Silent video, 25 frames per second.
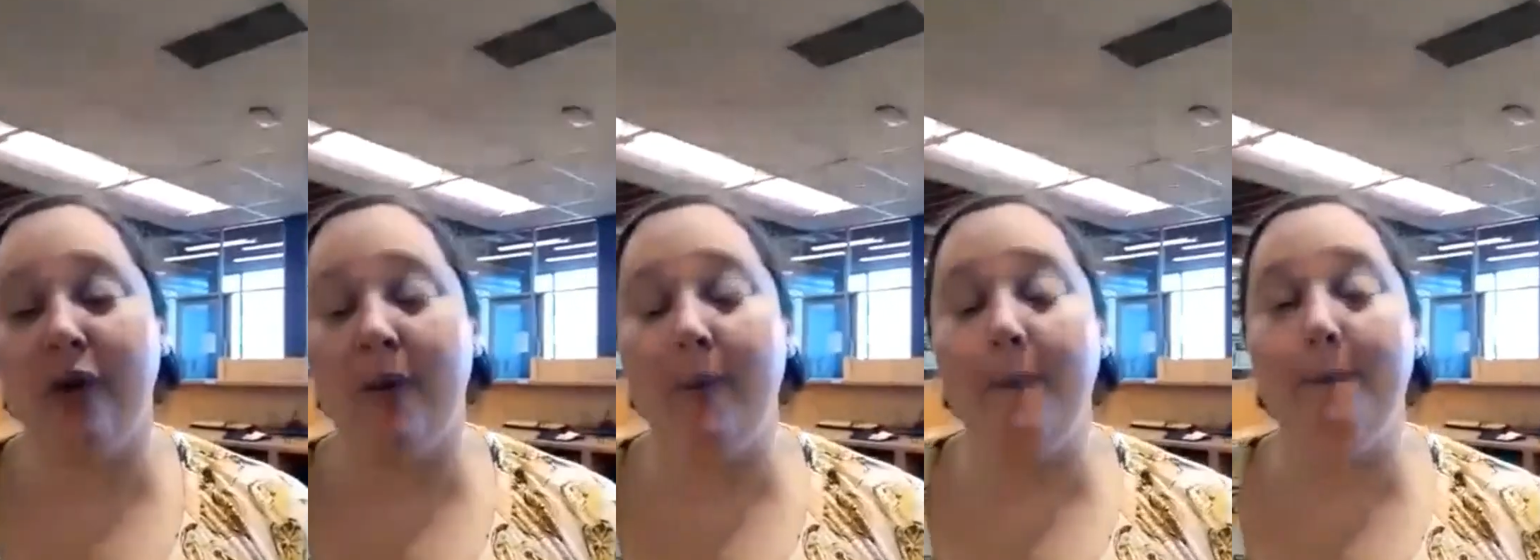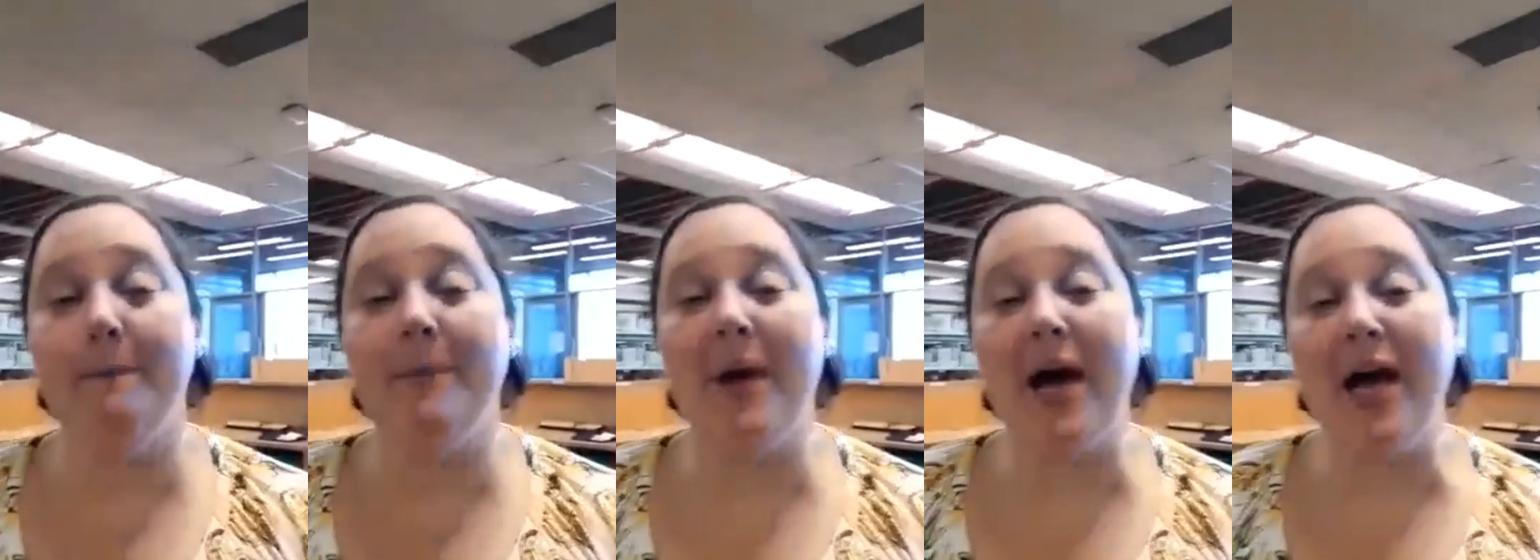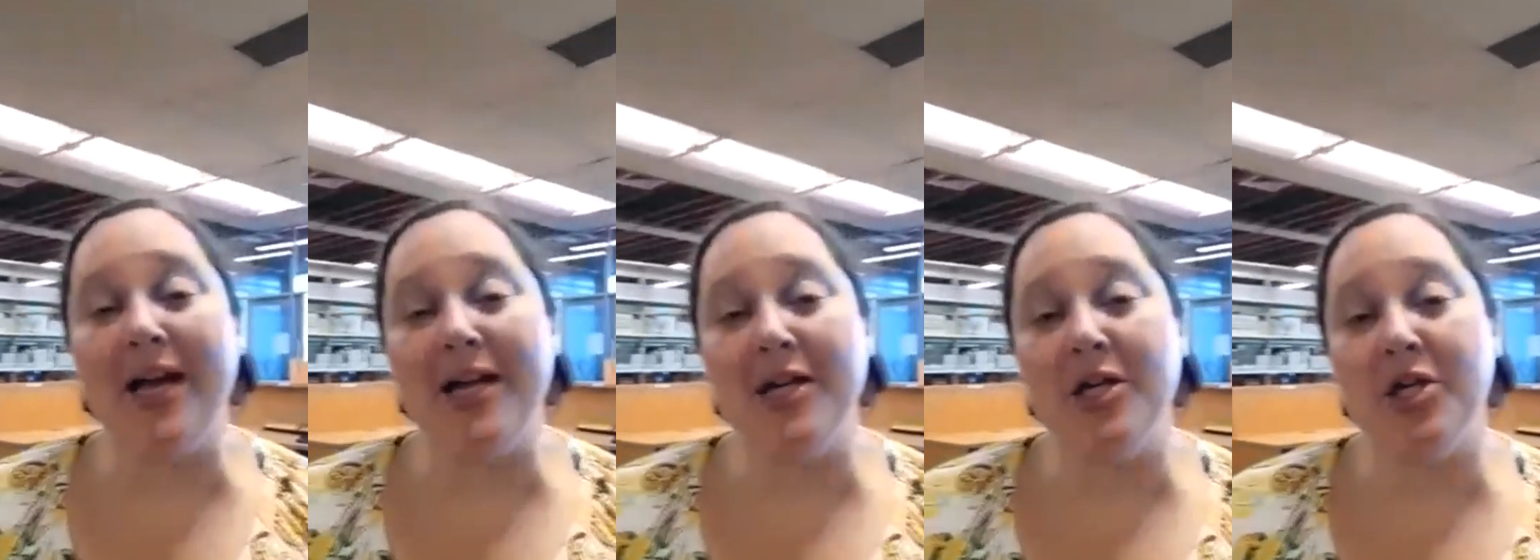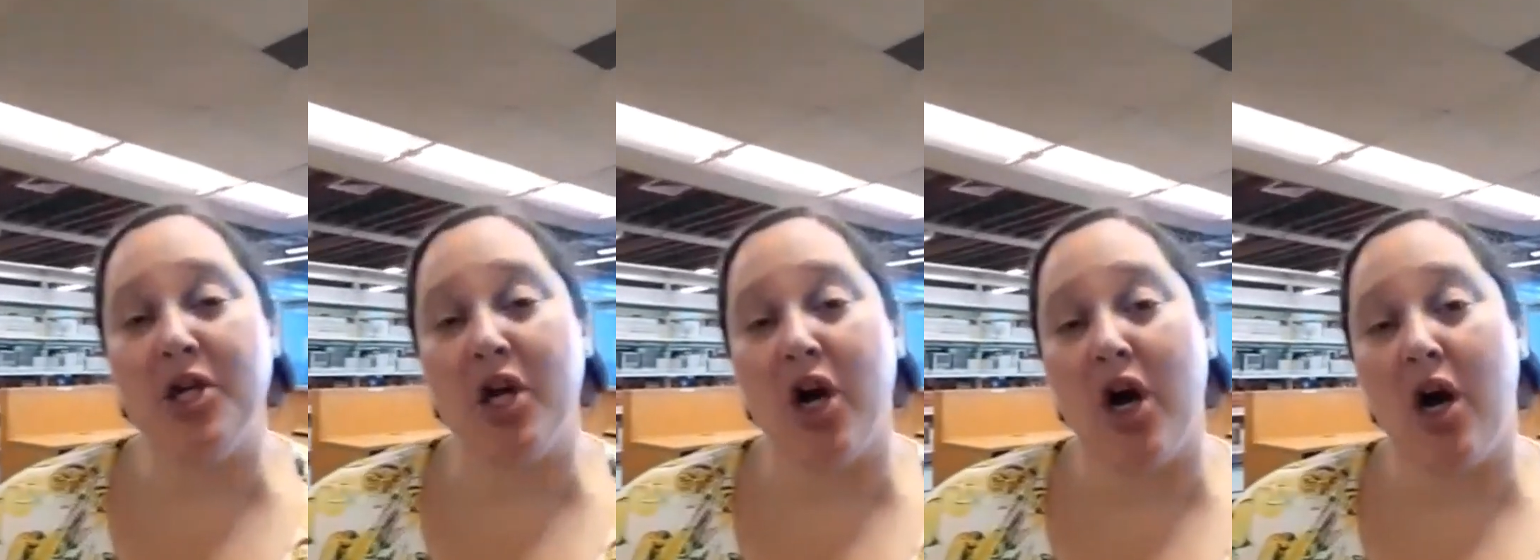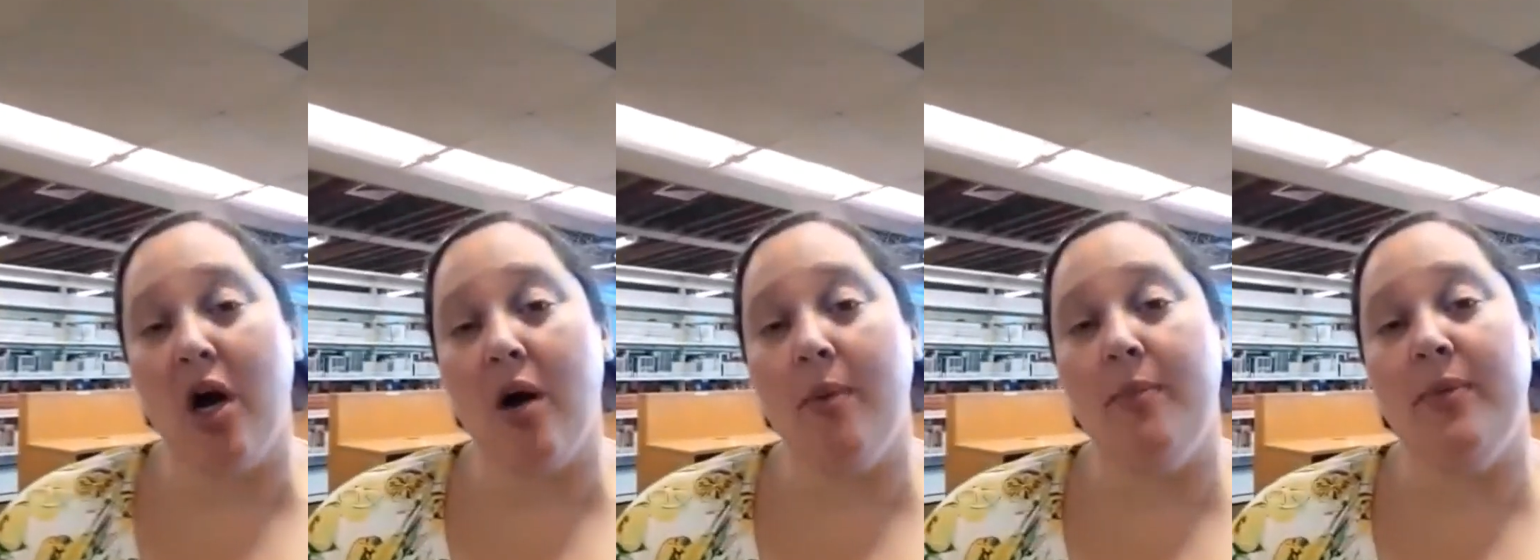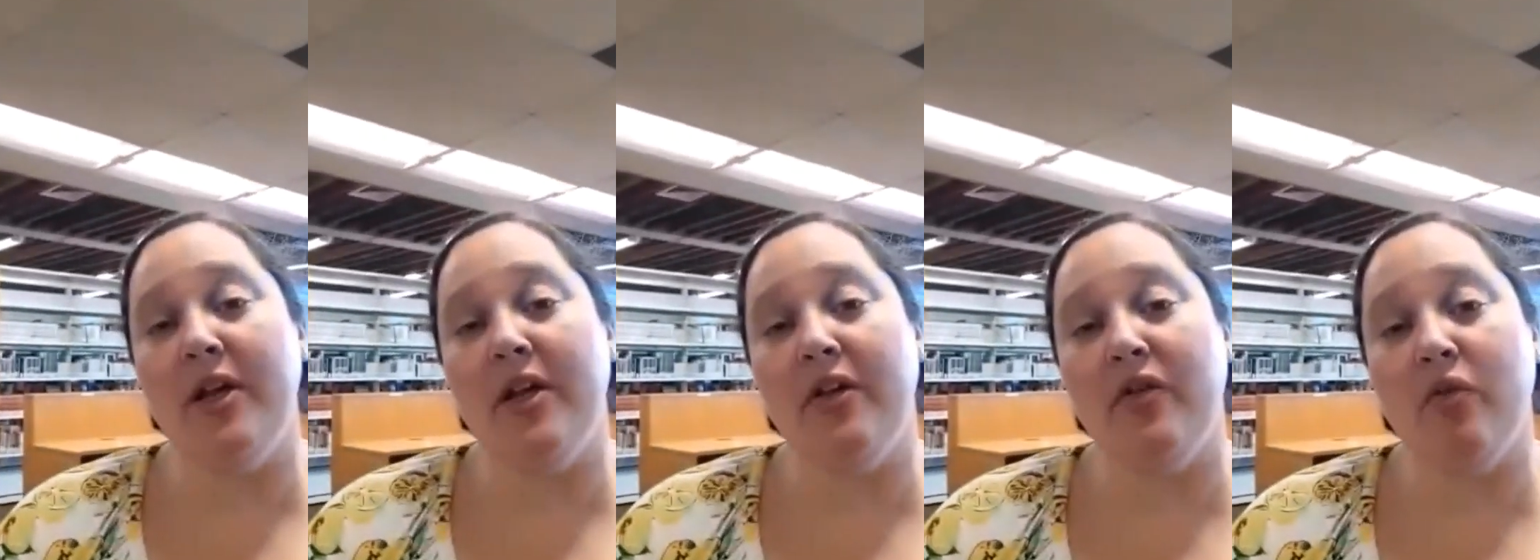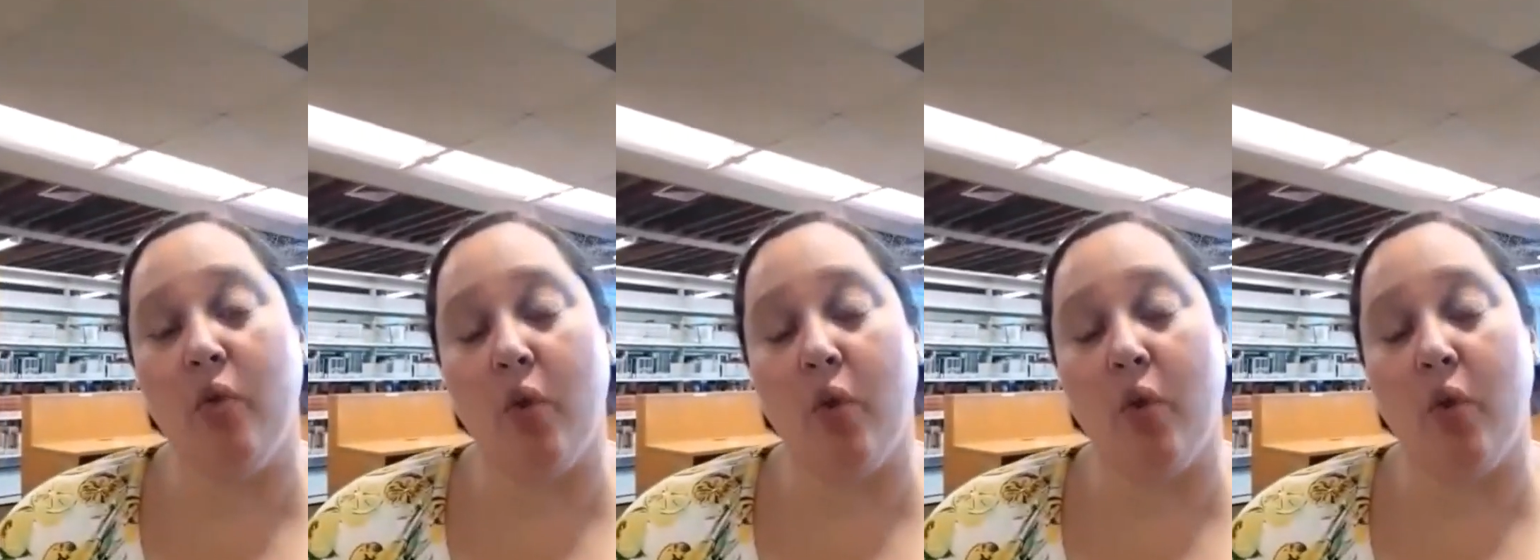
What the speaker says: my job is